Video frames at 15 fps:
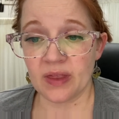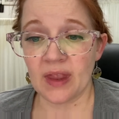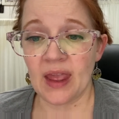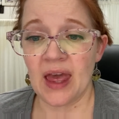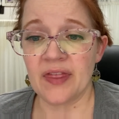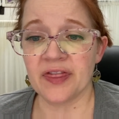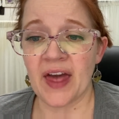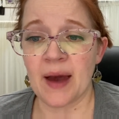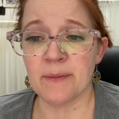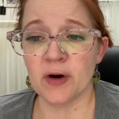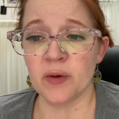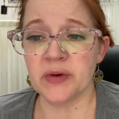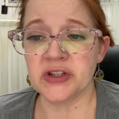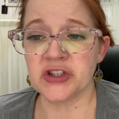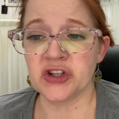At that
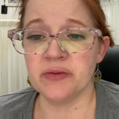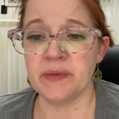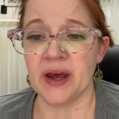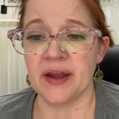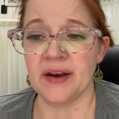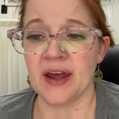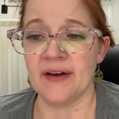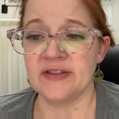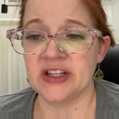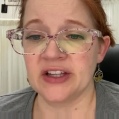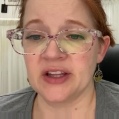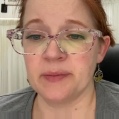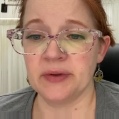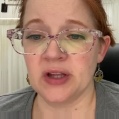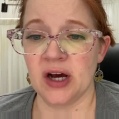moment, two men,
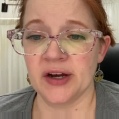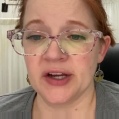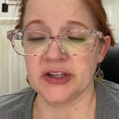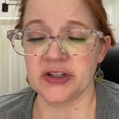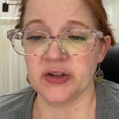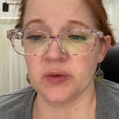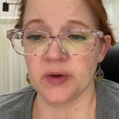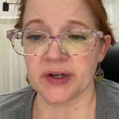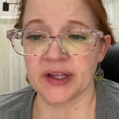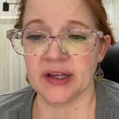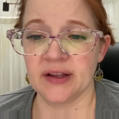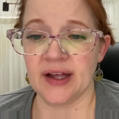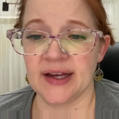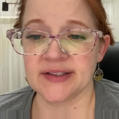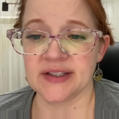evidently belonging to the working
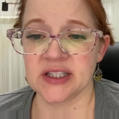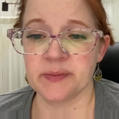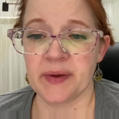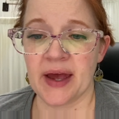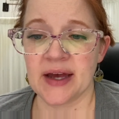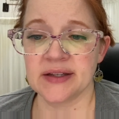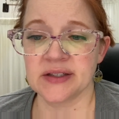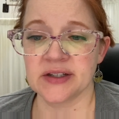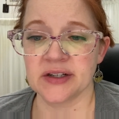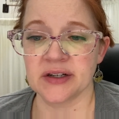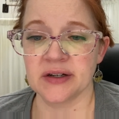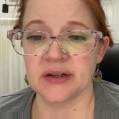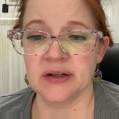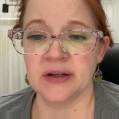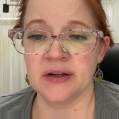classes, passed
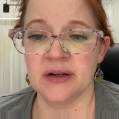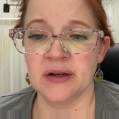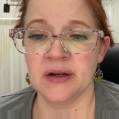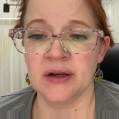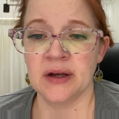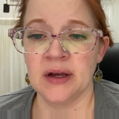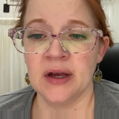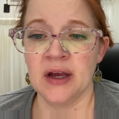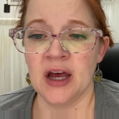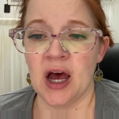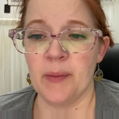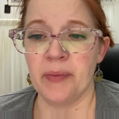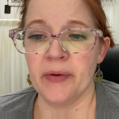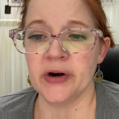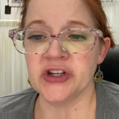her.
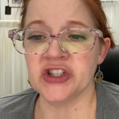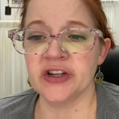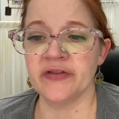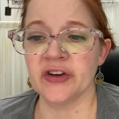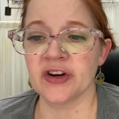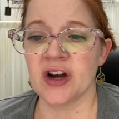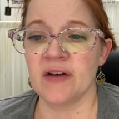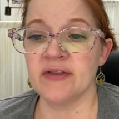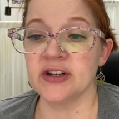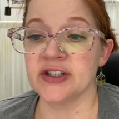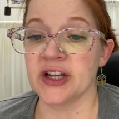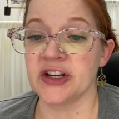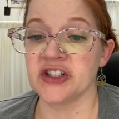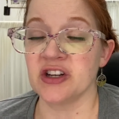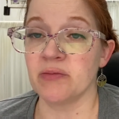A portion of their
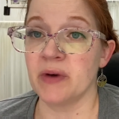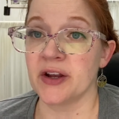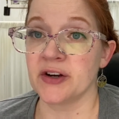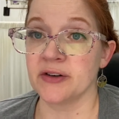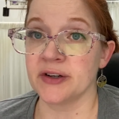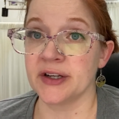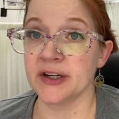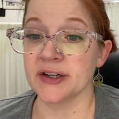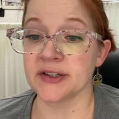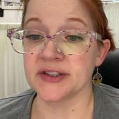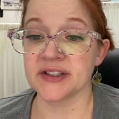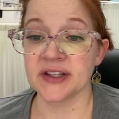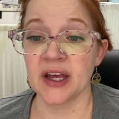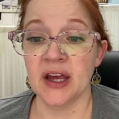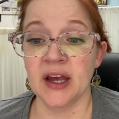conversation met her
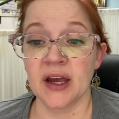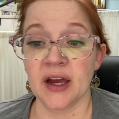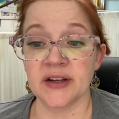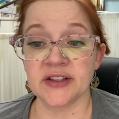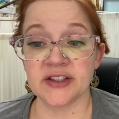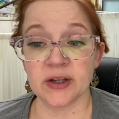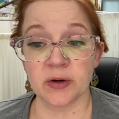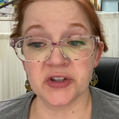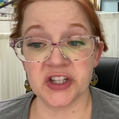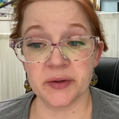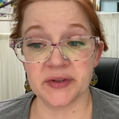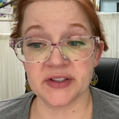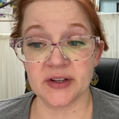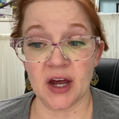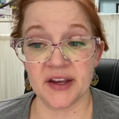ears. "And so she
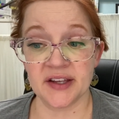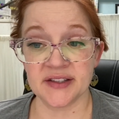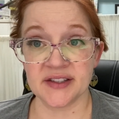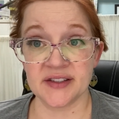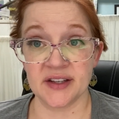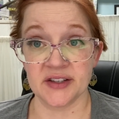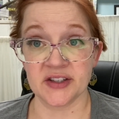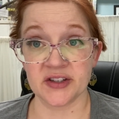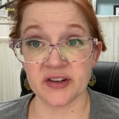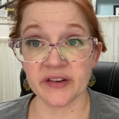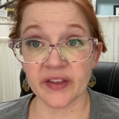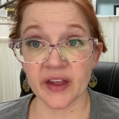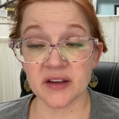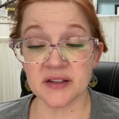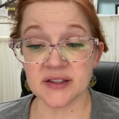was not his sister,
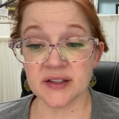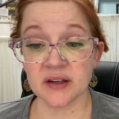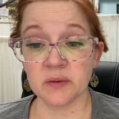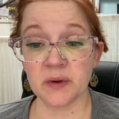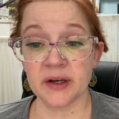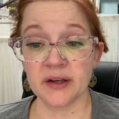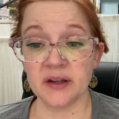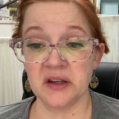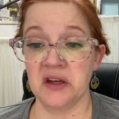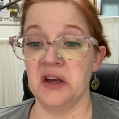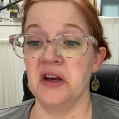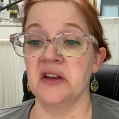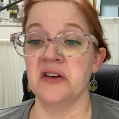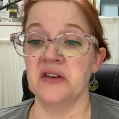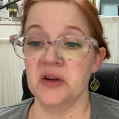then?" said one.
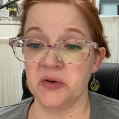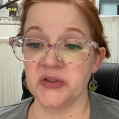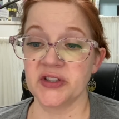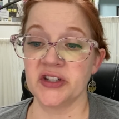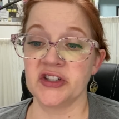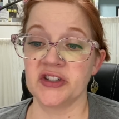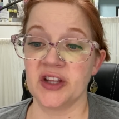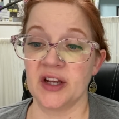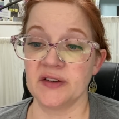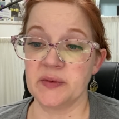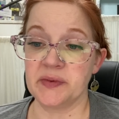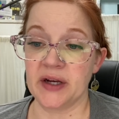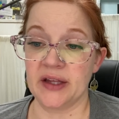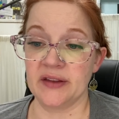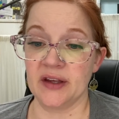"No such thing,"
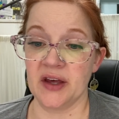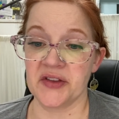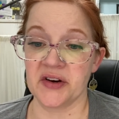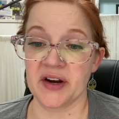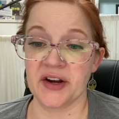replied the other.